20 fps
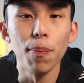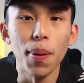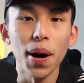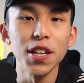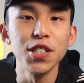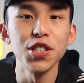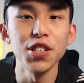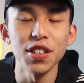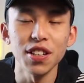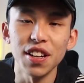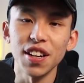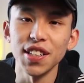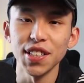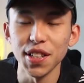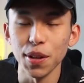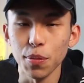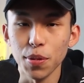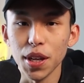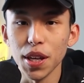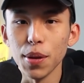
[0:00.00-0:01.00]
budget
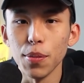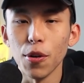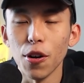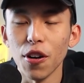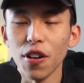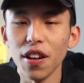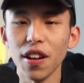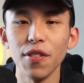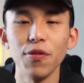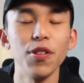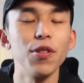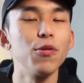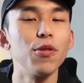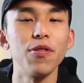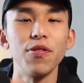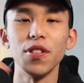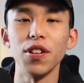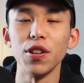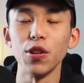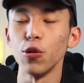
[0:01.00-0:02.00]
custom keyboard, even
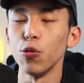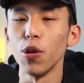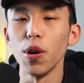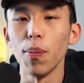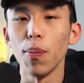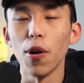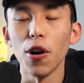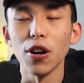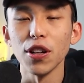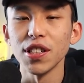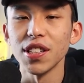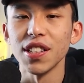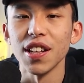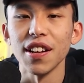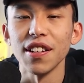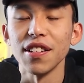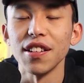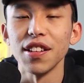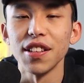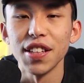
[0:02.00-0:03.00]
with the newer boards
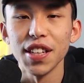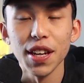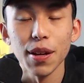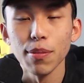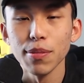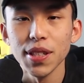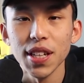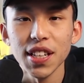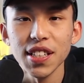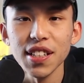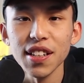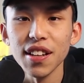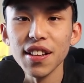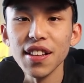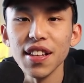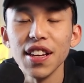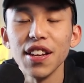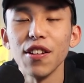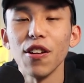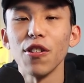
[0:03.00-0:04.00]
like the
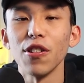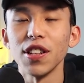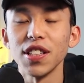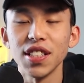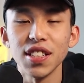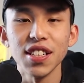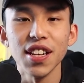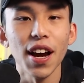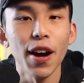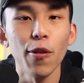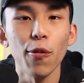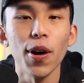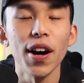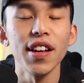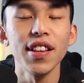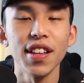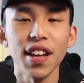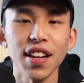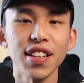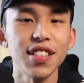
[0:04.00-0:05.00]
TM680 or the
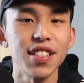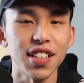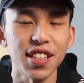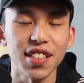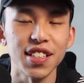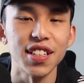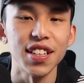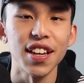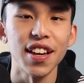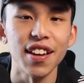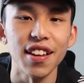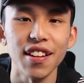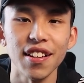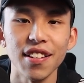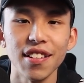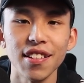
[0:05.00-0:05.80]
CIY Test 68.